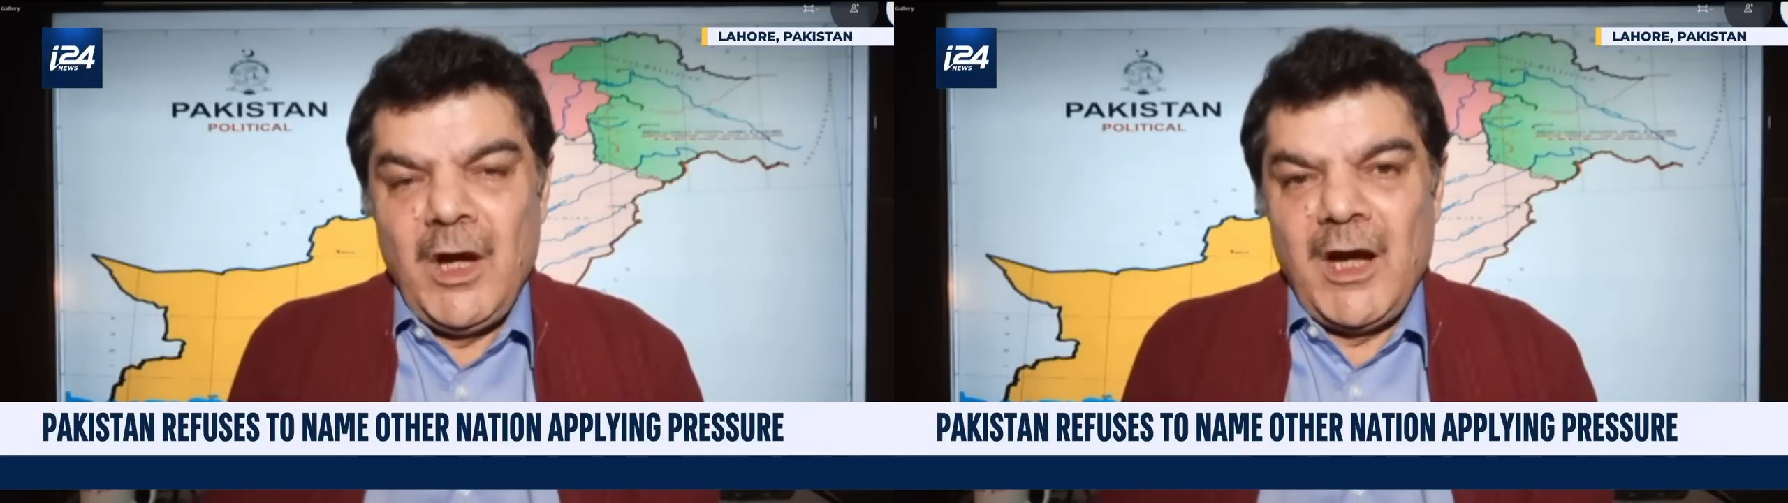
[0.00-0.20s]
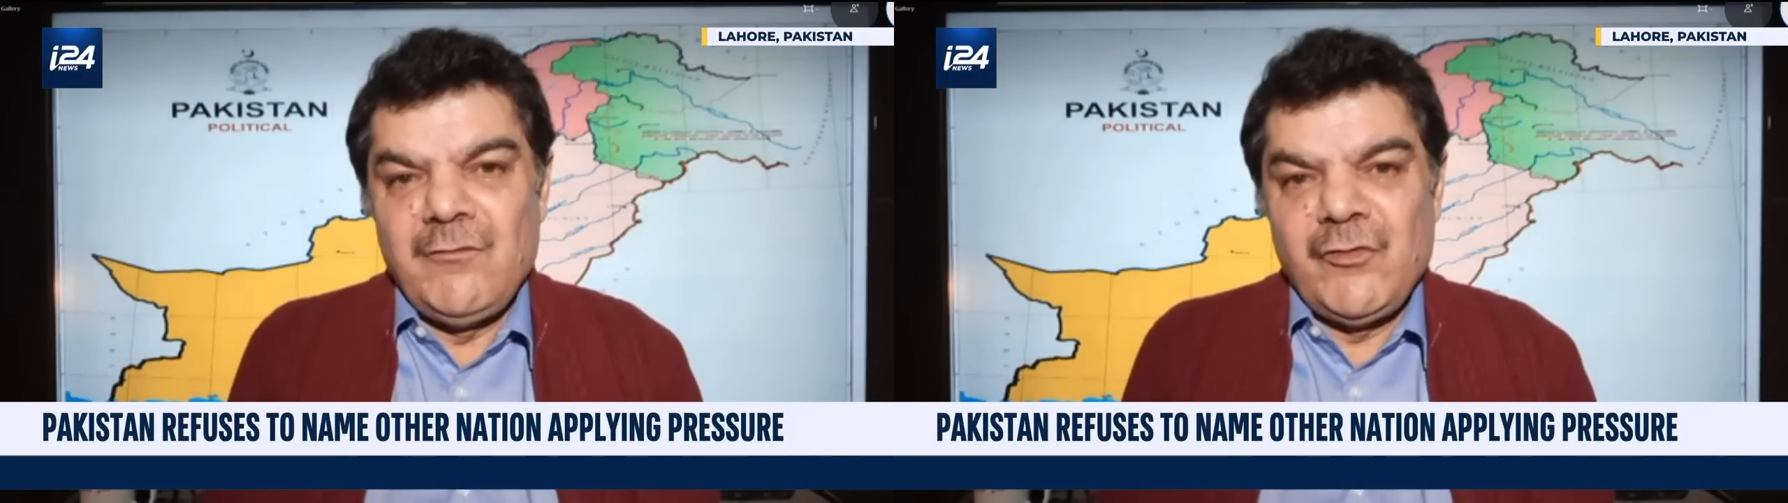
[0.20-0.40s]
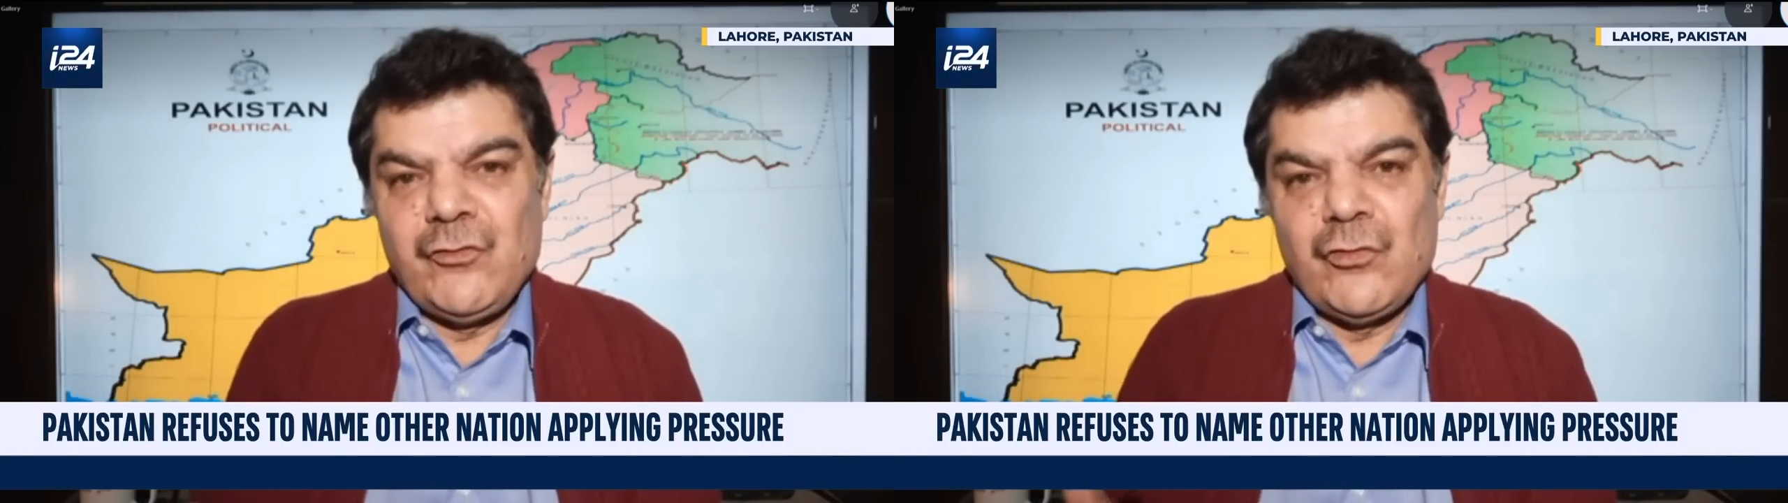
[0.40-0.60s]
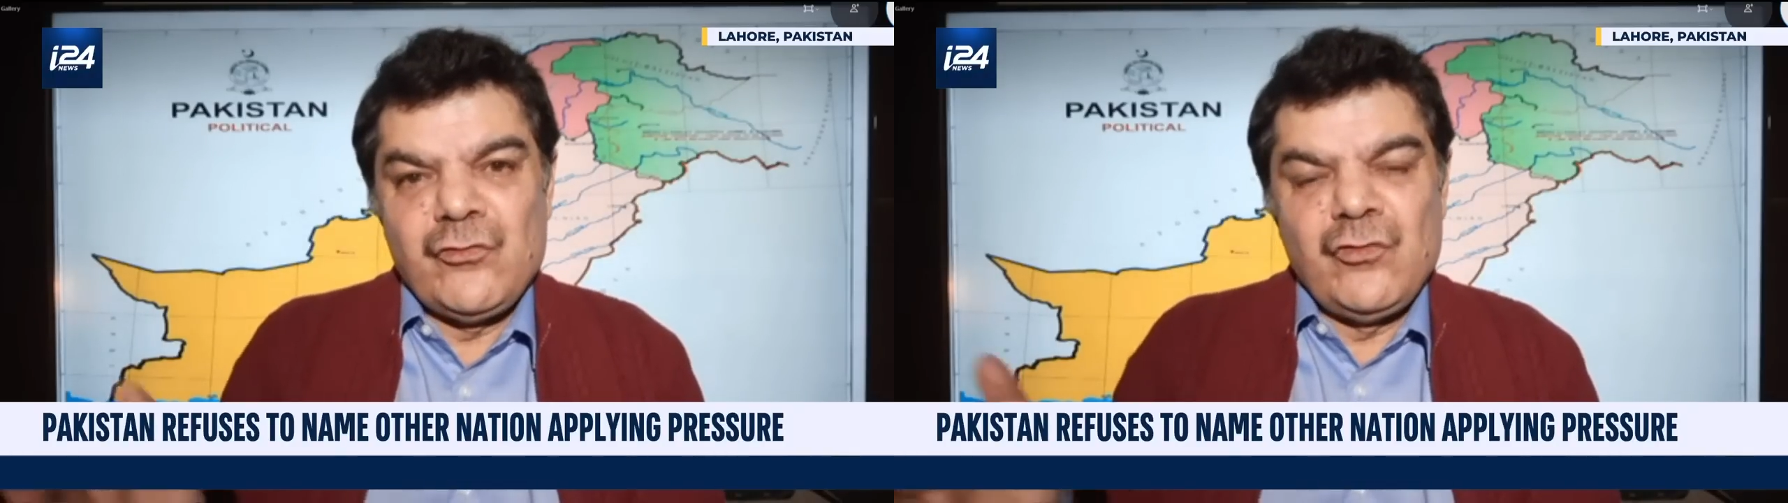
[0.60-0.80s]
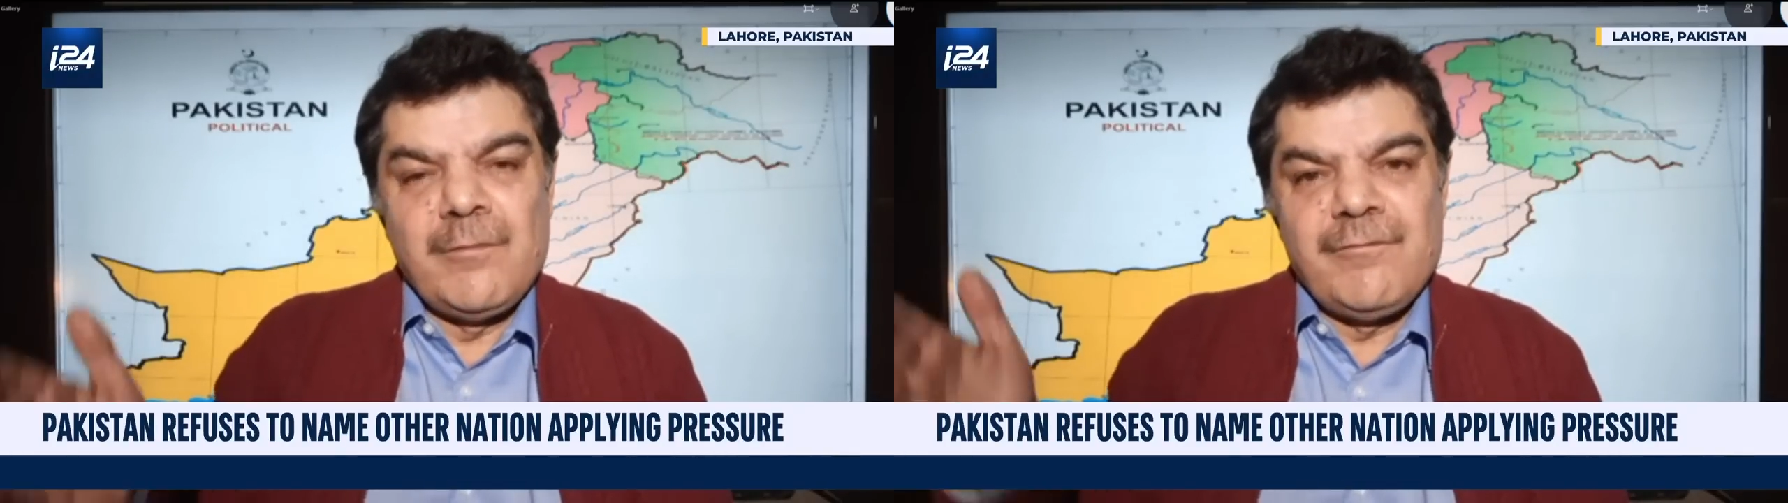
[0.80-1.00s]
and we should
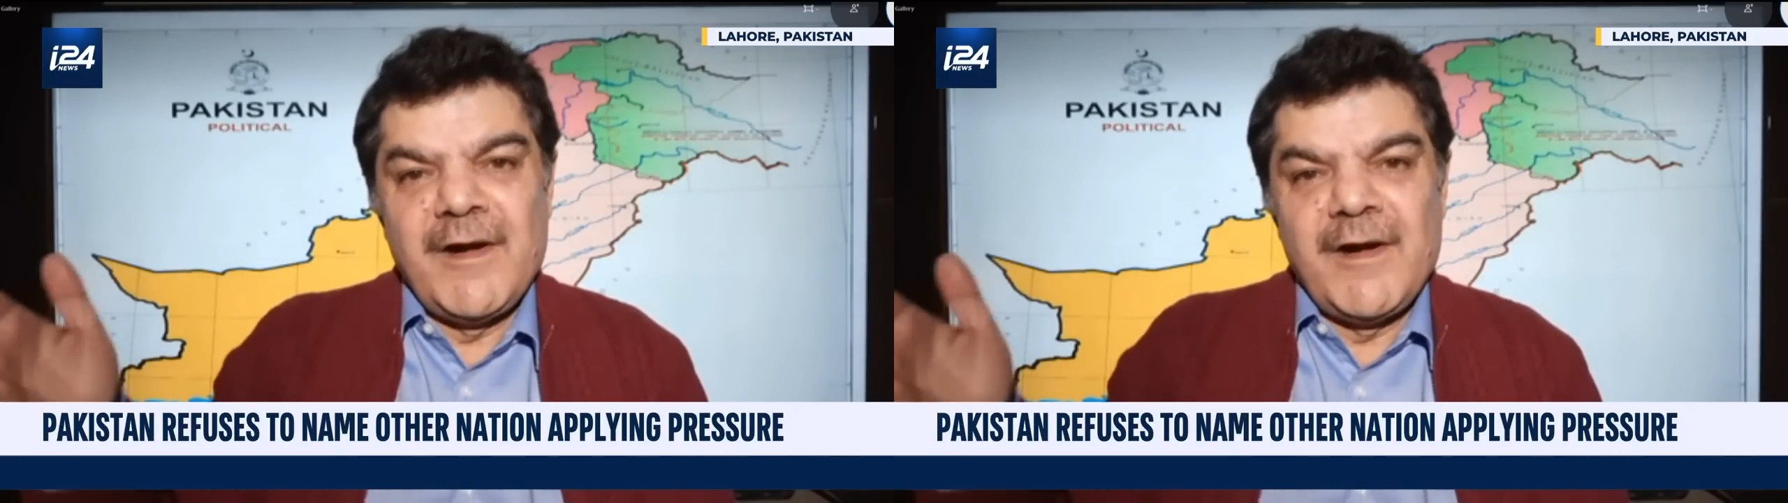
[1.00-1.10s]
stop